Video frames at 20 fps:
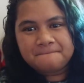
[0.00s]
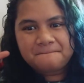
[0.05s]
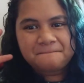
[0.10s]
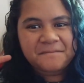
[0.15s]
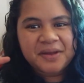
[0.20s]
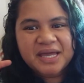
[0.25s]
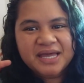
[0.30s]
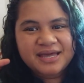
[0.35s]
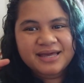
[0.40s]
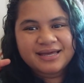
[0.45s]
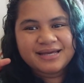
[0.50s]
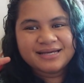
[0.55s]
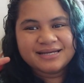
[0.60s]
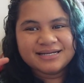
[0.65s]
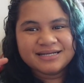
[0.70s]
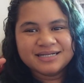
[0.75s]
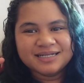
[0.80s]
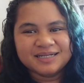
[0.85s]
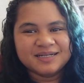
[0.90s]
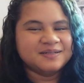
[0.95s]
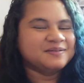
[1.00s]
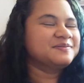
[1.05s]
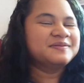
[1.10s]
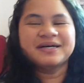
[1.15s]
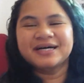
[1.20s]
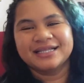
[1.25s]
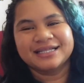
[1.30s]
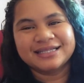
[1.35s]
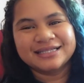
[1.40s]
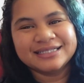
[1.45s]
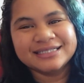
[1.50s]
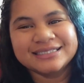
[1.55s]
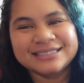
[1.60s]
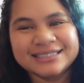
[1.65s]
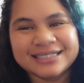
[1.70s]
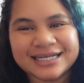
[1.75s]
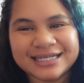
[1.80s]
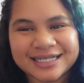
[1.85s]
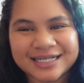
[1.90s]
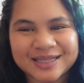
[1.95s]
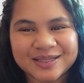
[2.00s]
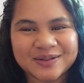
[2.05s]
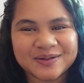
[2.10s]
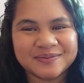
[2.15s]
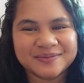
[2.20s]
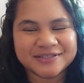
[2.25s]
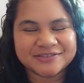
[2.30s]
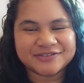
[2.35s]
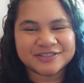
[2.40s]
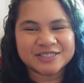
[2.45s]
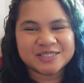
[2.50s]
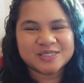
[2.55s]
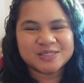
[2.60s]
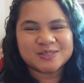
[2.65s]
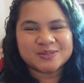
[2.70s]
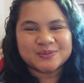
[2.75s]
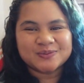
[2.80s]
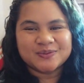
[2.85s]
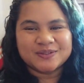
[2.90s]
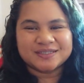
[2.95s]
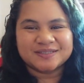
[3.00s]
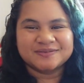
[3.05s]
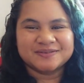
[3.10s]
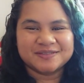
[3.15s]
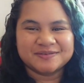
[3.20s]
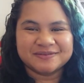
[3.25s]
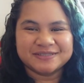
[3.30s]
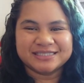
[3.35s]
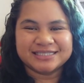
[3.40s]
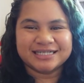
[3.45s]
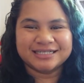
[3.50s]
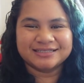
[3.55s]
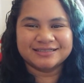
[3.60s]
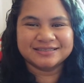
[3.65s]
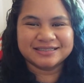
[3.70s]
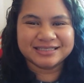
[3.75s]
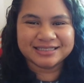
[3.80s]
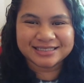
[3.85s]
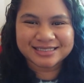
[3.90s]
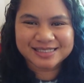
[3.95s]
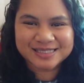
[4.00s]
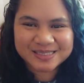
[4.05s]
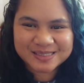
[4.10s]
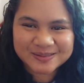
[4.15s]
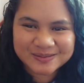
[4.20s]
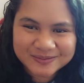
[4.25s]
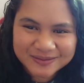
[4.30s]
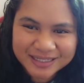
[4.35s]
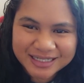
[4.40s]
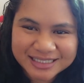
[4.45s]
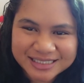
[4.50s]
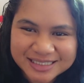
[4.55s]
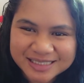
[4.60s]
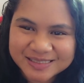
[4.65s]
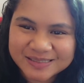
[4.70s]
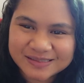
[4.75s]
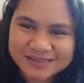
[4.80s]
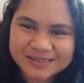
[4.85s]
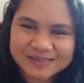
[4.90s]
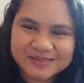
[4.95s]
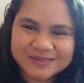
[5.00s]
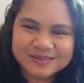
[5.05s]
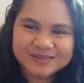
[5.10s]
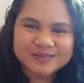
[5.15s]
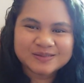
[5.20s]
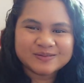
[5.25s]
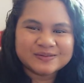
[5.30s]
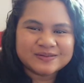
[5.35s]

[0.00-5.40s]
Bam! Ali and hello my friends, welcome to my channel. It is so nice to see you